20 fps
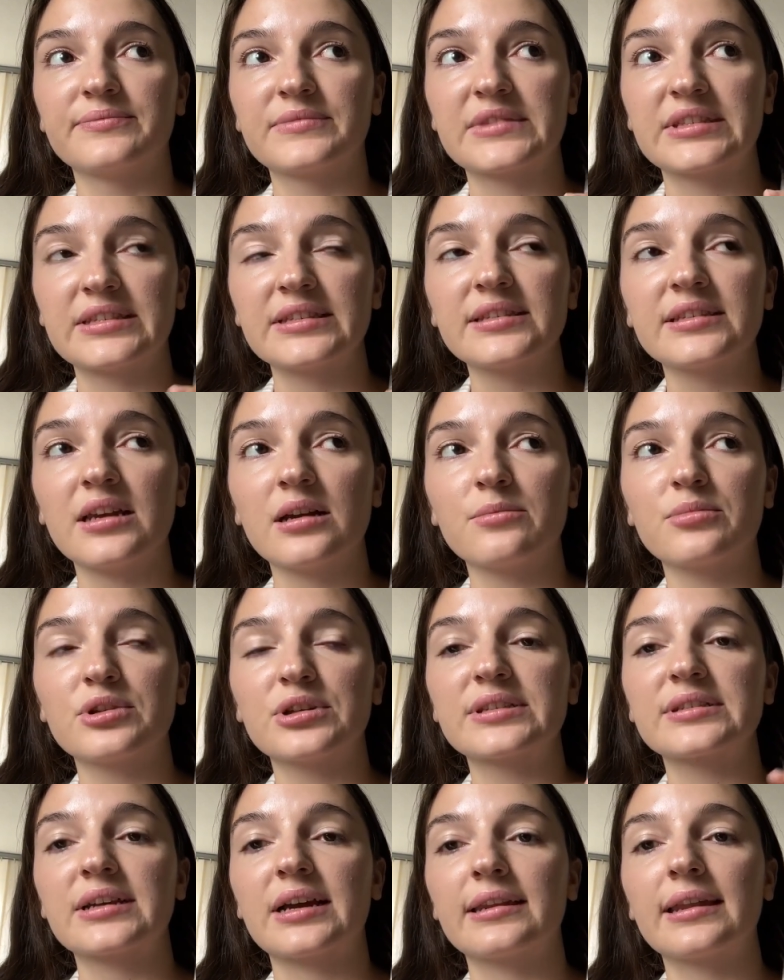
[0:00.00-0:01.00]
this number
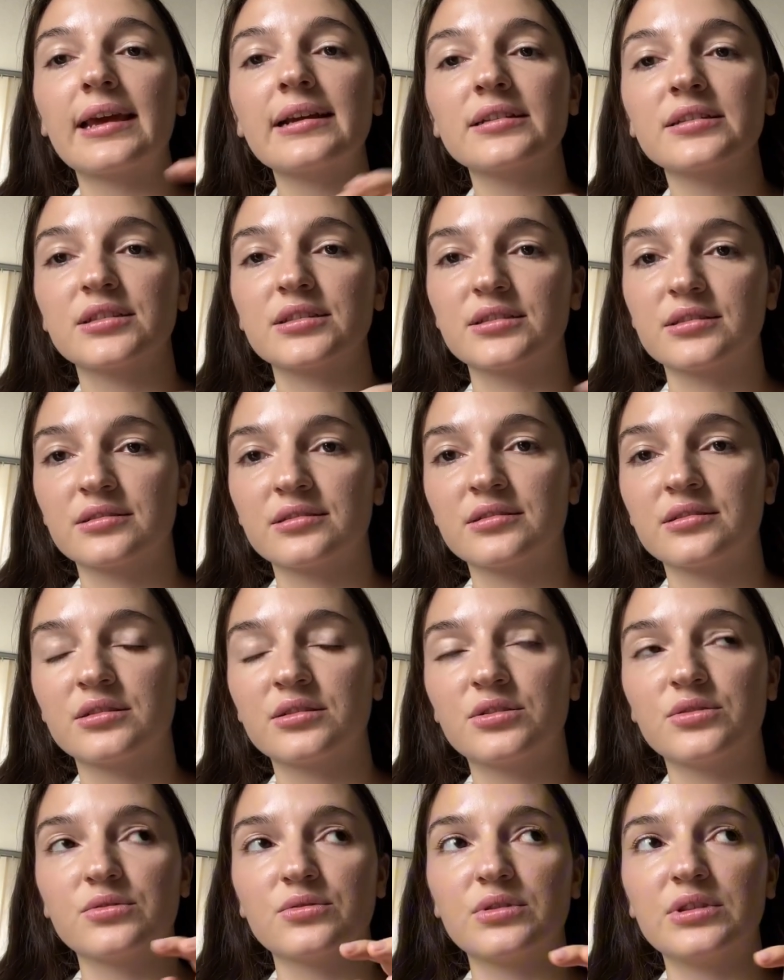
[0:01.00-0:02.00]
is connected
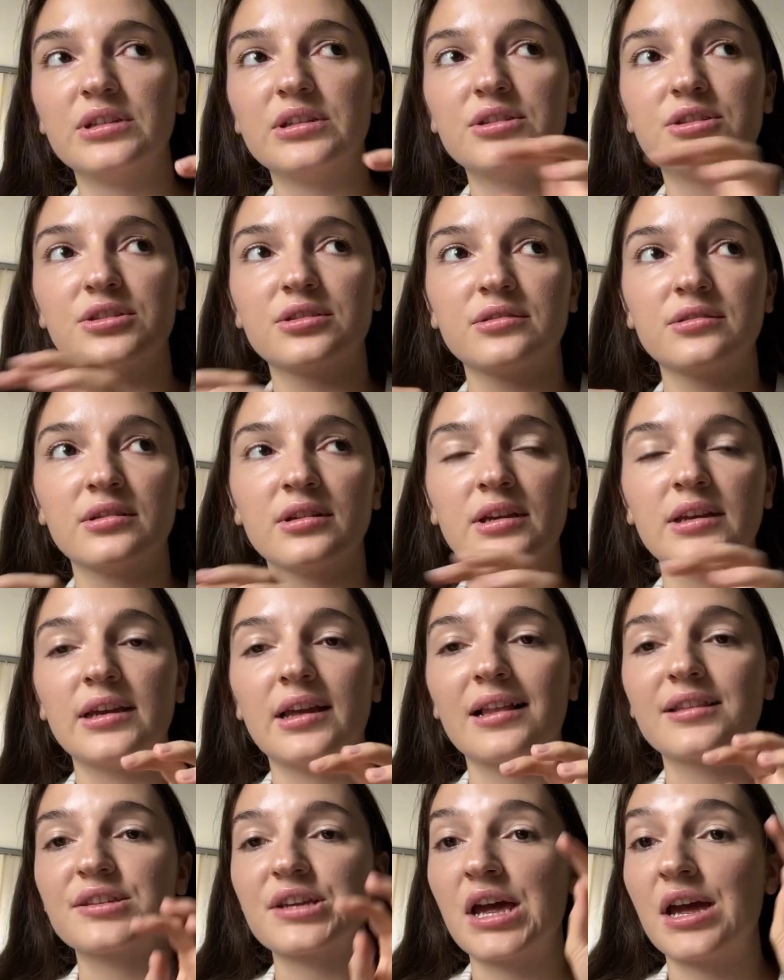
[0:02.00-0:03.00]
to each
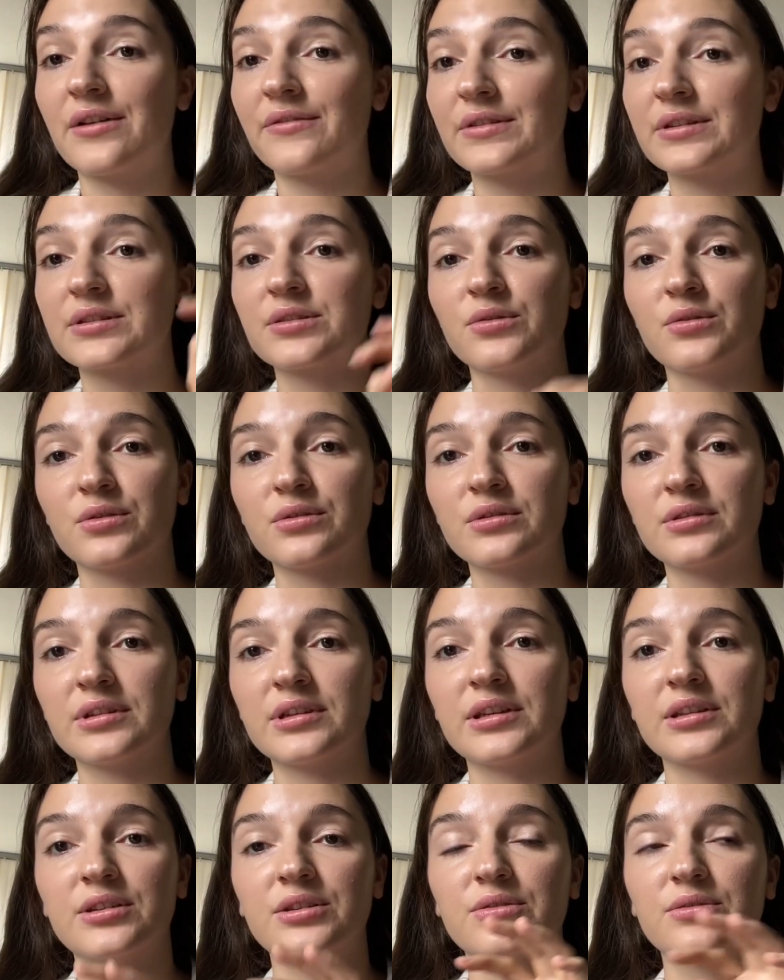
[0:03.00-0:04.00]
and every zone
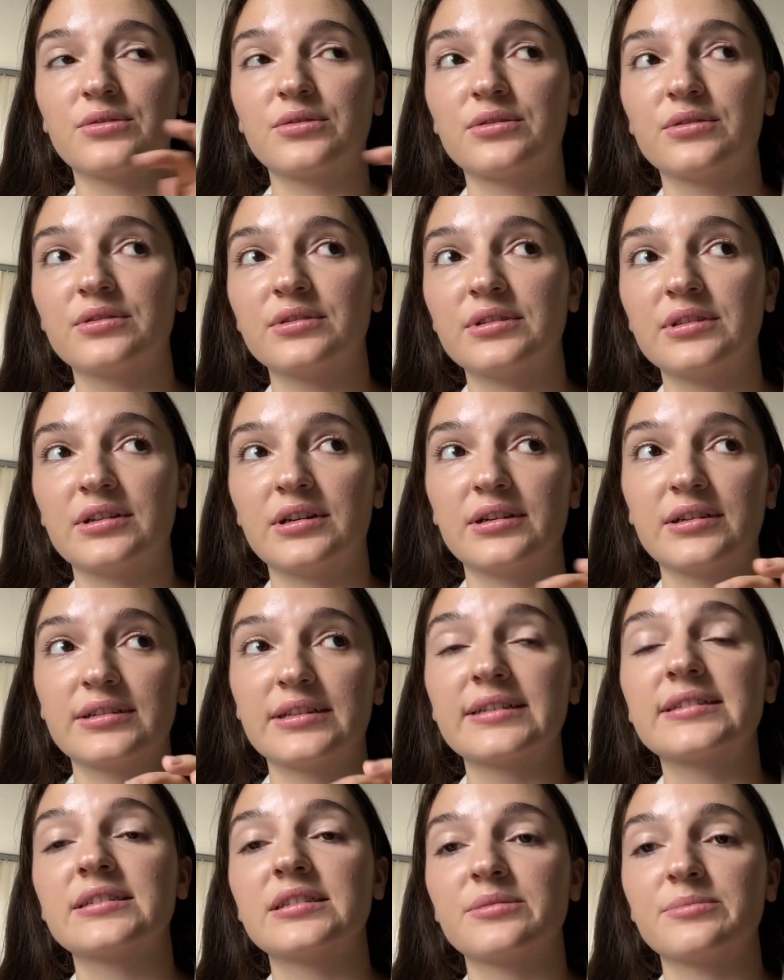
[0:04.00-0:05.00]
in your
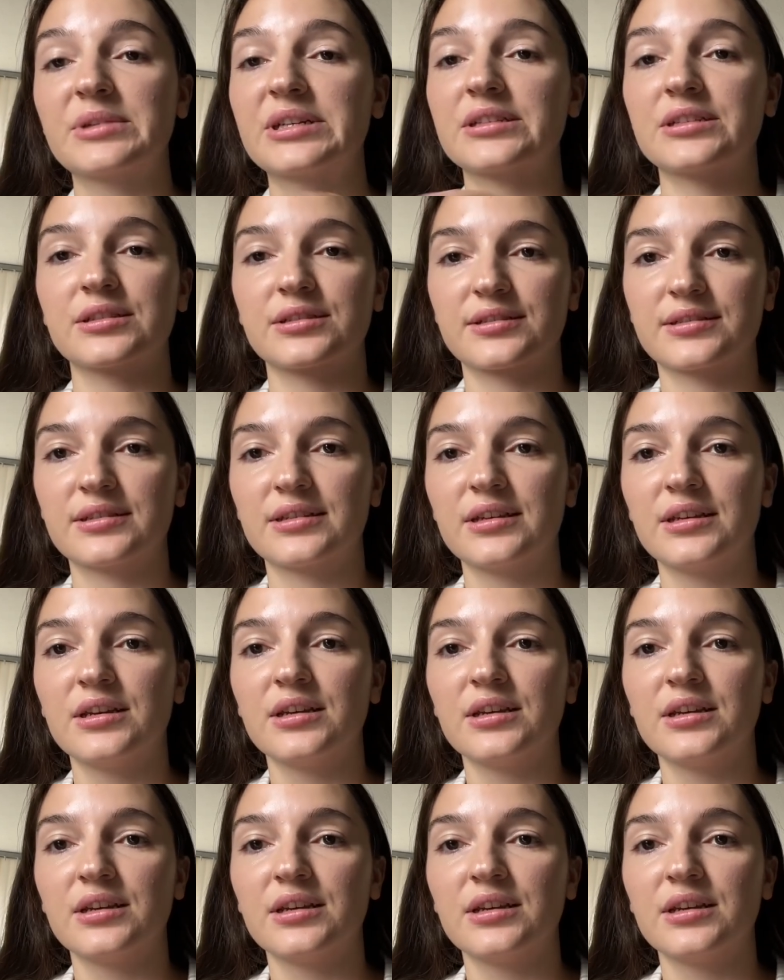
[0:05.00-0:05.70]
Destiny Matrix.